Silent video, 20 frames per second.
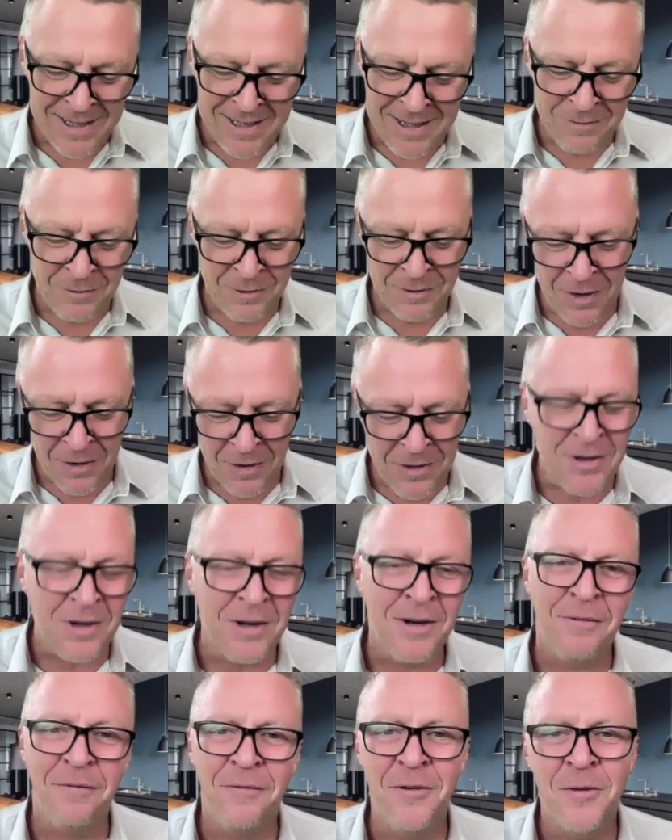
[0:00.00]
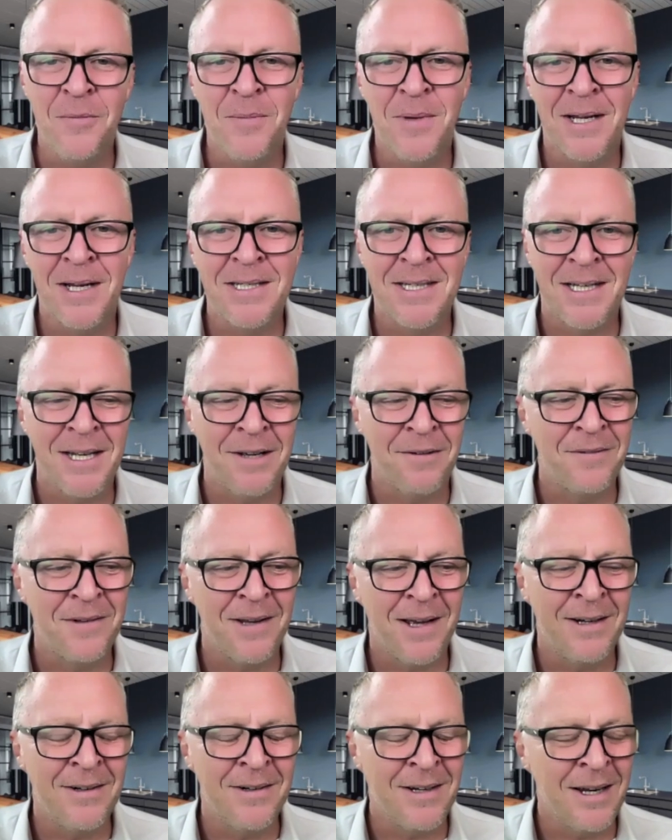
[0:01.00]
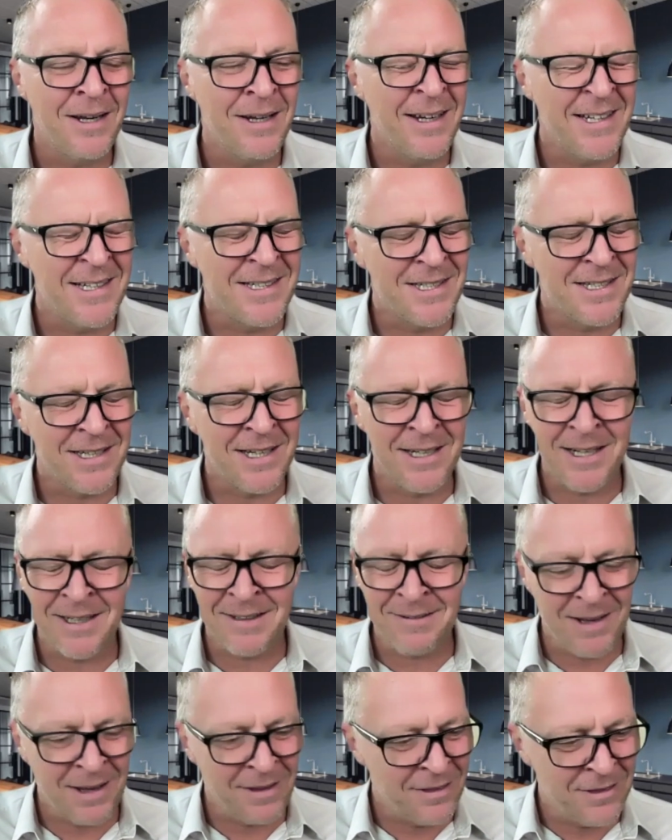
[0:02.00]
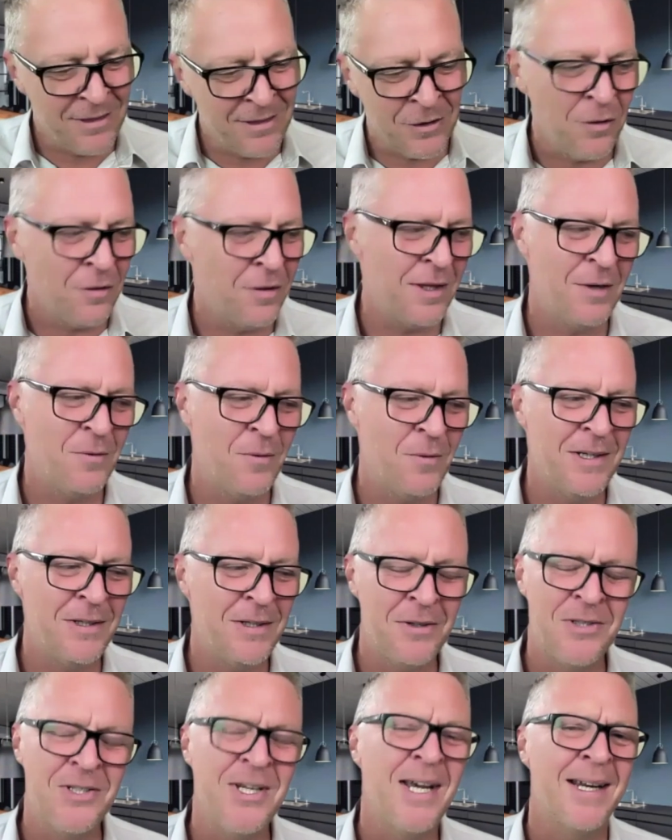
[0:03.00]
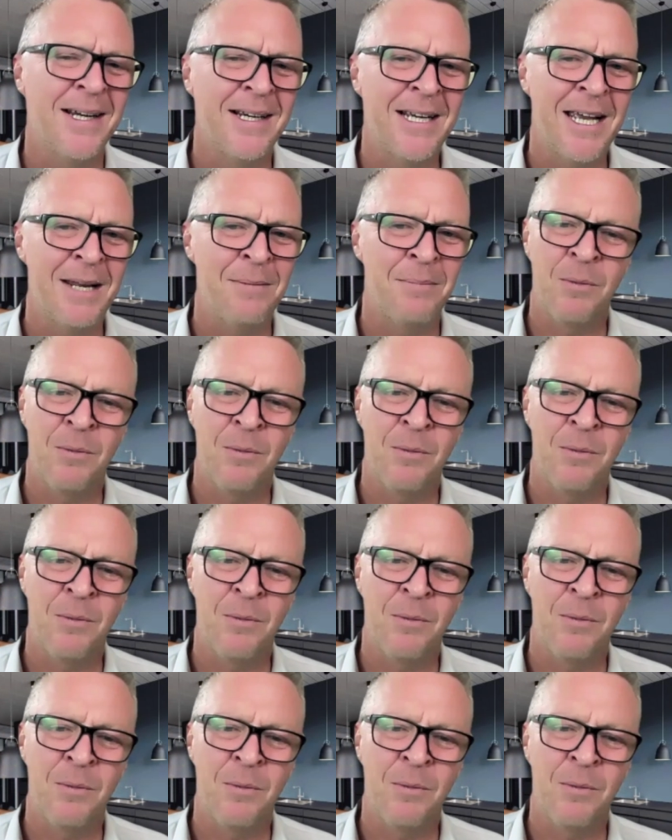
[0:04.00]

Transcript: We've only got a few minutes left, Adrian, and I do think we need to chat again.